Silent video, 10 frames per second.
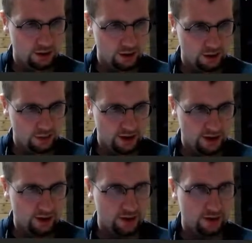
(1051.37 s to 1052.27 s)
Wait,
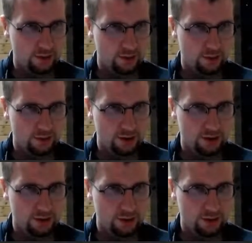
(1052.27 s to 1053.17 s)
where do I
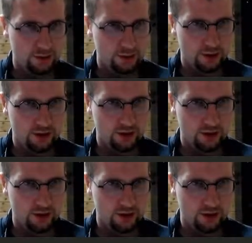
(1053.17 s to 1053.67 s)
do this?